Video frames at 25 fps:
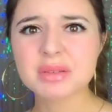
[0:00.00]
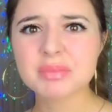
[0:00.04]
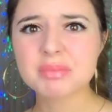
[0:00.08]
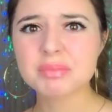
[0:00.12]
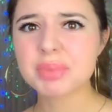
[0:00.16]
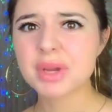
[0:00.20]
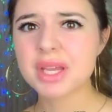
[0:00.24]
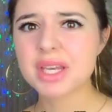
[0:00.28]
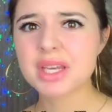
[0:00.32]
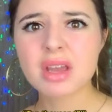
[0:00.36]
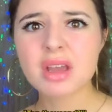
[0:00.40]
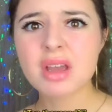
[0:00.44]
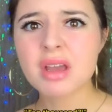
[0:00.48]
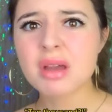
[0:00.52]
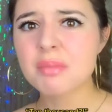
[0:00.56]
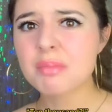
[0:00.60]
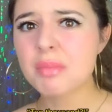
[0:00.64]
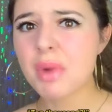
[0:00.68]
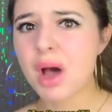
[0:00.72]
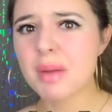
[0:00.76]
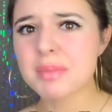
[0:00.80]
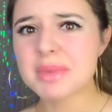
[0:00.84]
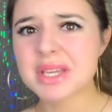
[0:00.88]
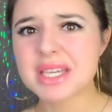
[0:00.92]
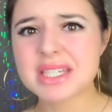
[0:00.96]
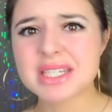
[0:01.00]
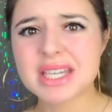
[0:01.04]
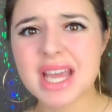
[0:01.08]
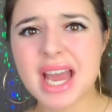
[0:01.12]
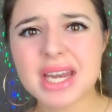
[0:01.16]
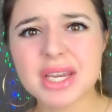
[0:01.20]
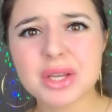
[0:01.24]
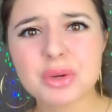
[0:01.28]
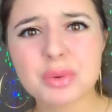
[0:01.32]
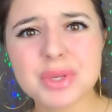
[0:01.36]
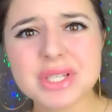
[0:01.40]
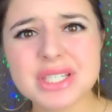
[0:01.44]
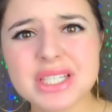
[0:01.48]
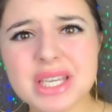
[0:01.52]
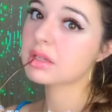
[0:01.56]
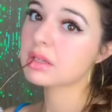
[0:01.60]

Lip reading: But Mommy and Daddy always give me-